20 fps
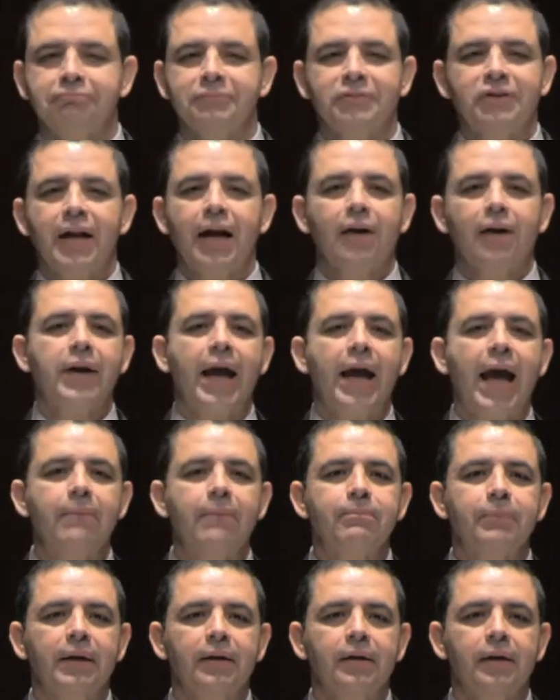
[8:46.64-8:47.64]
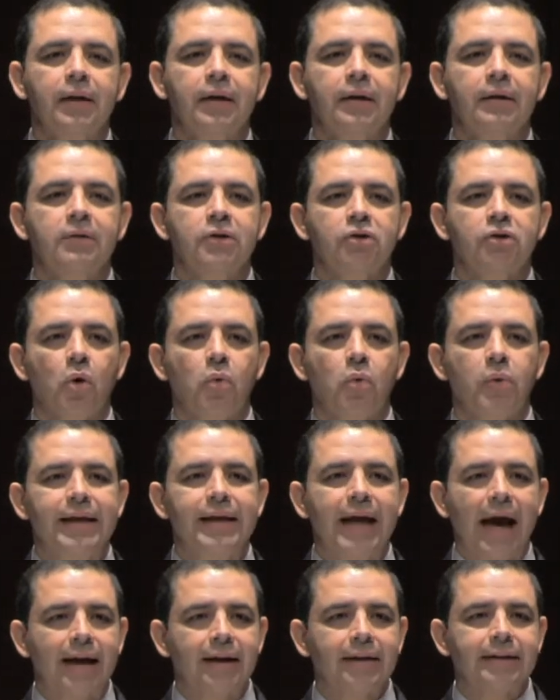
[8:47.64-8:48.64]
it's not going to happen. So we
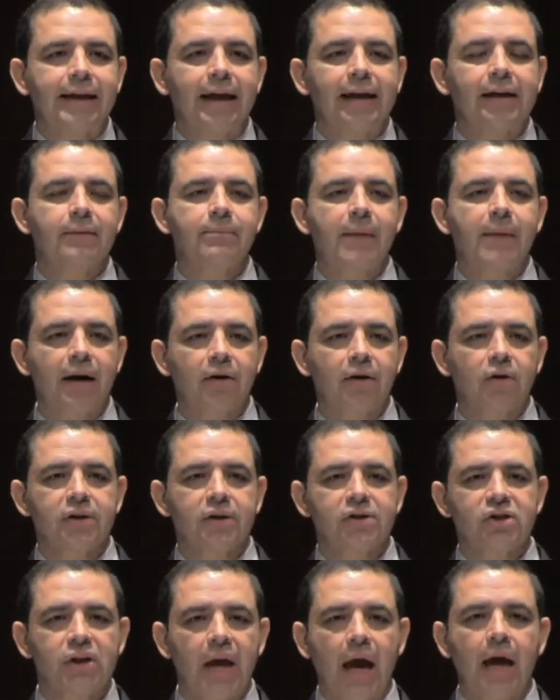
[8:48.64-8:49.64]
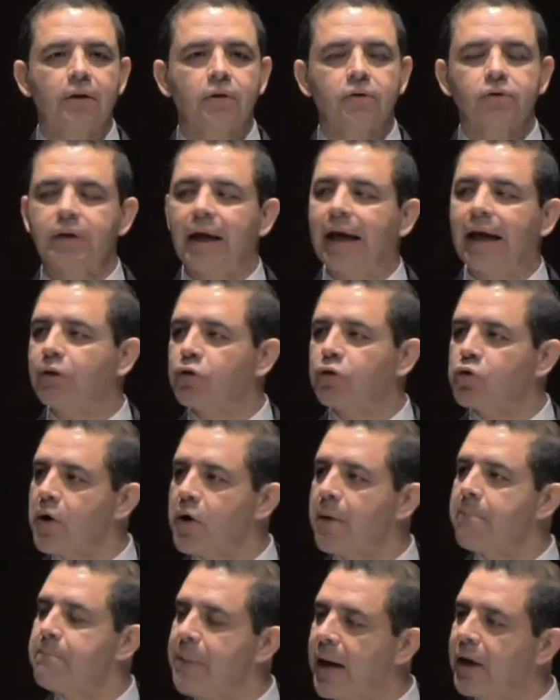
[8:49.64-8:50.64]
got to take them out of the shadows and do
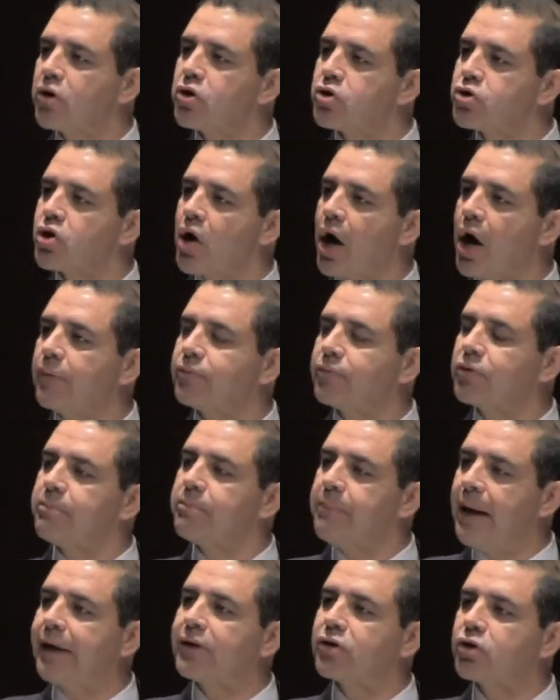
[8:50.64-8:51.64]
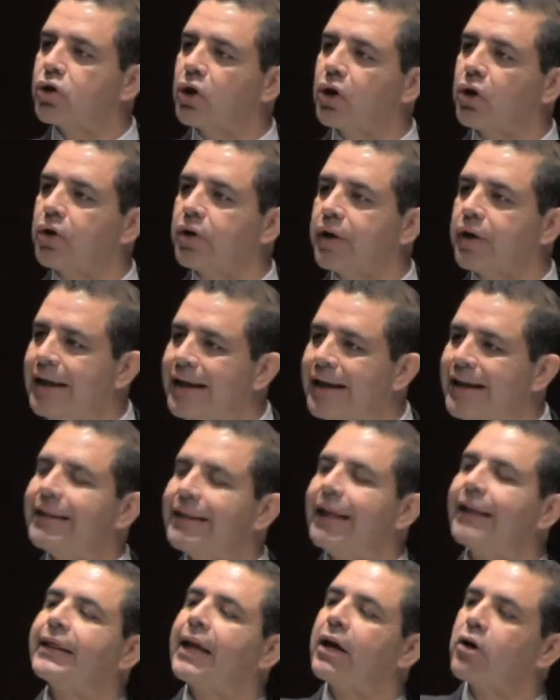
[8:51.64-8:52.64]
a better job to make sure
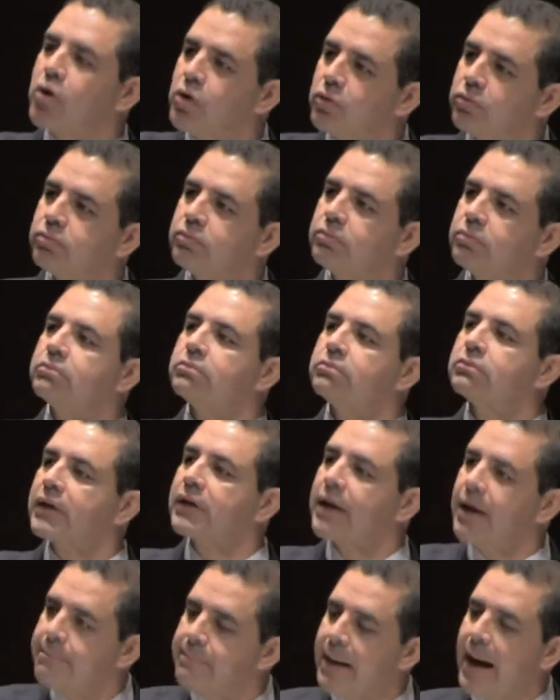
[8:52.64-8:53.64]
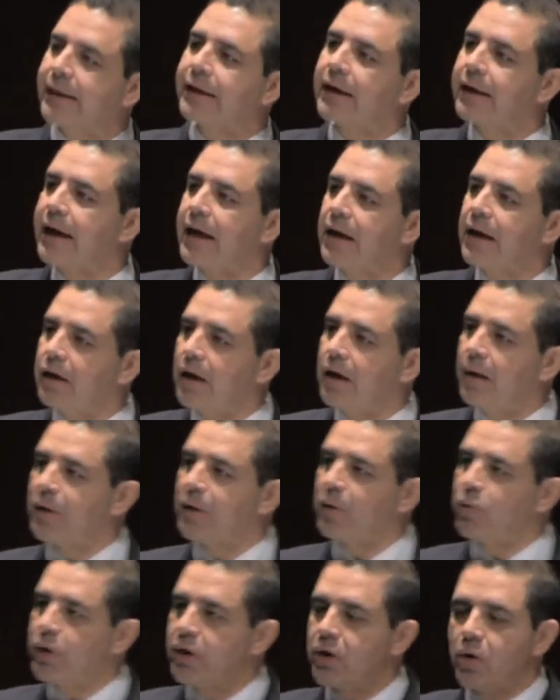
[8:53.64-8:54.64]
that they don't come back again. I
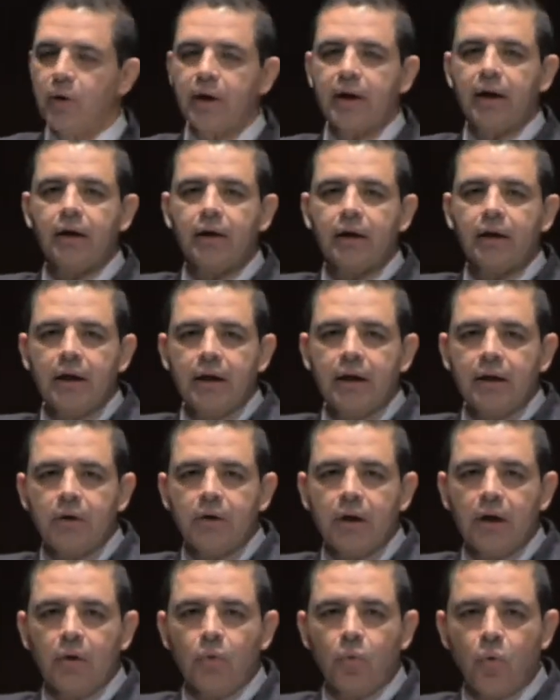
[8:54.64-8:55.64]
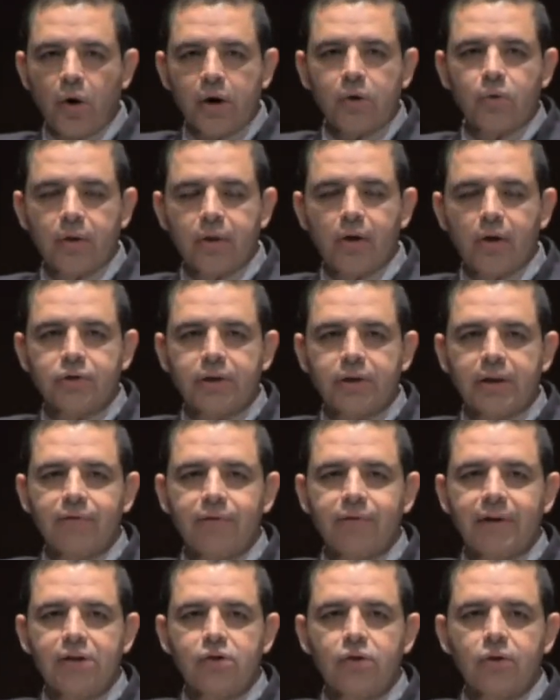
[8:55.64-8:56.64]
mean, we don't want to work with those
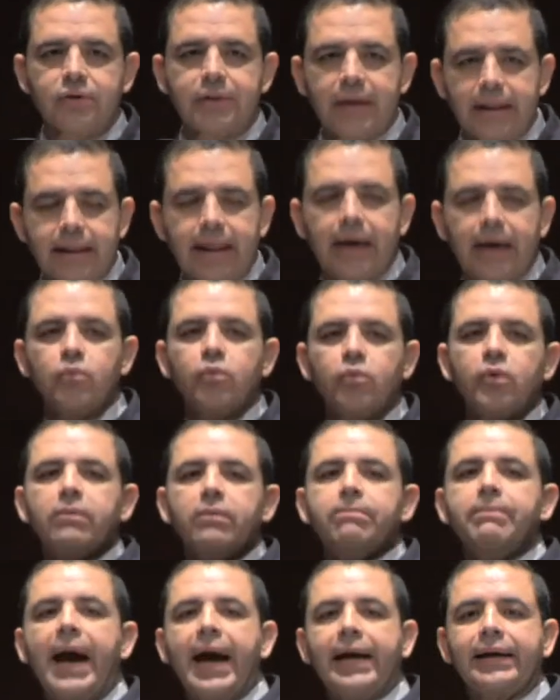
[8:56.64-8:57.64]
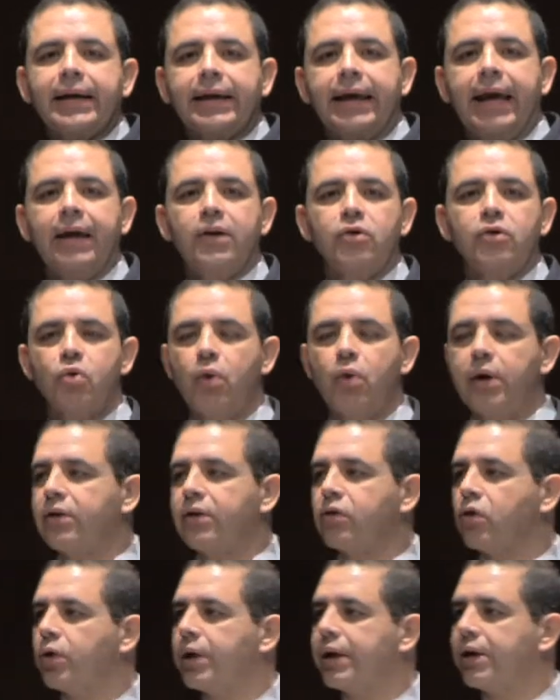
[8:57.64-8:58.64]
individuals and then we're back again 20,
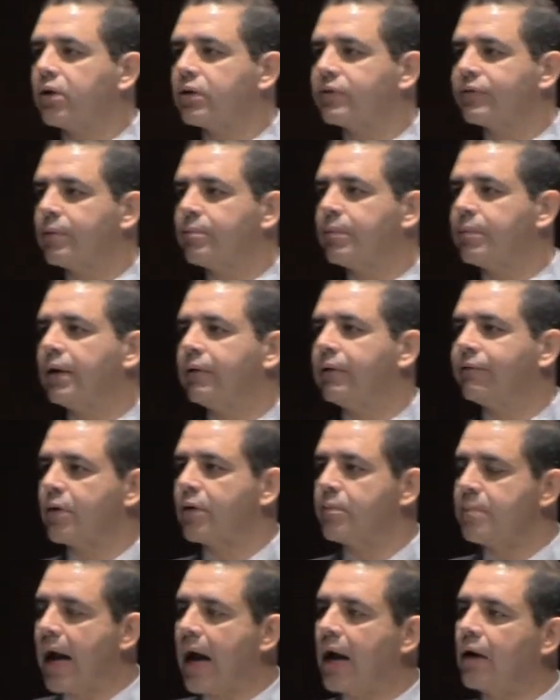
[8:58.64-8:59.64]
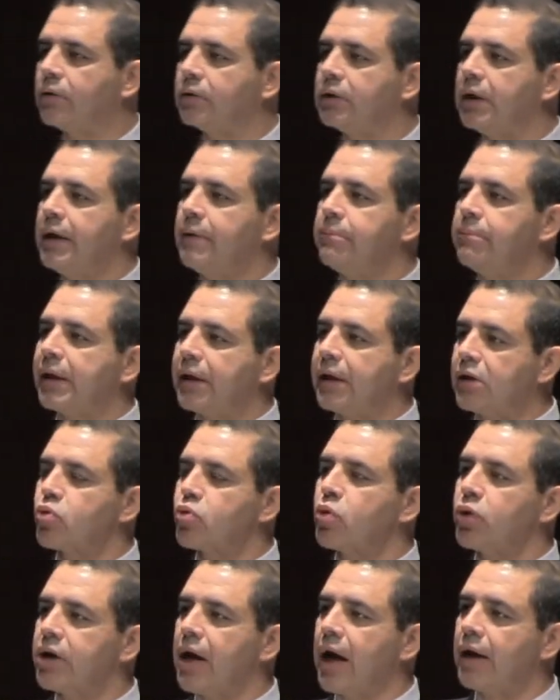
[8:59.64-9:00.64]
30 years from now because
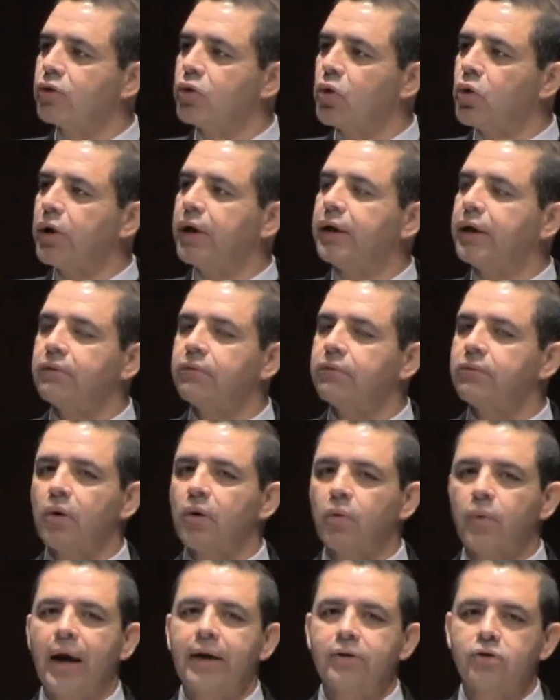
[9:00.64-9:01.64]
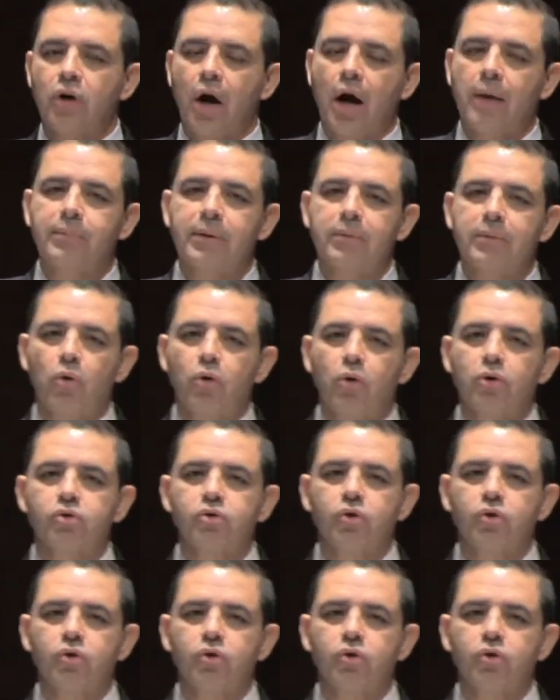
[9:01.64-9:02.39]
we're not doing the right job at border